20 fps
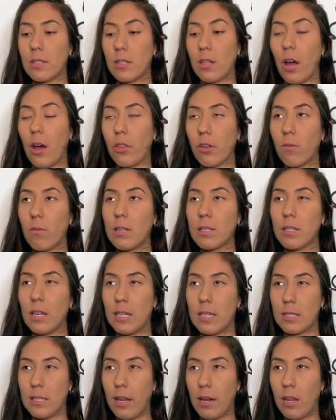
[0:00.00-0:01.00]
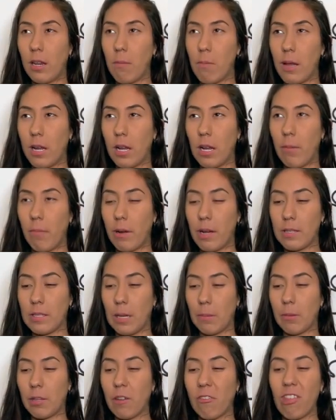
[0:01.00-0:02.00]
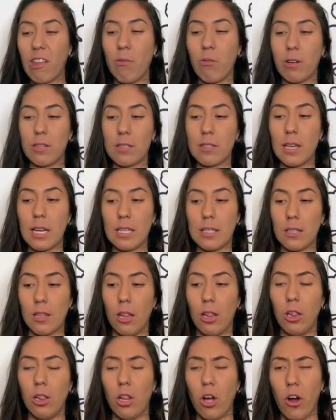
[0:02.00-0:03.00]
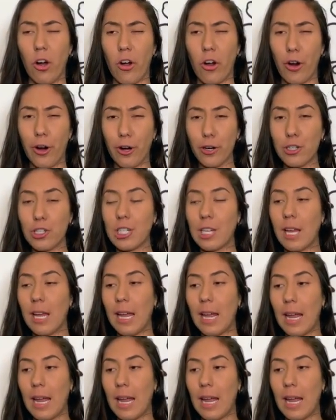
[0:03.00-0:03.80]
The other ones I decided to pick up because I believe they were a size large.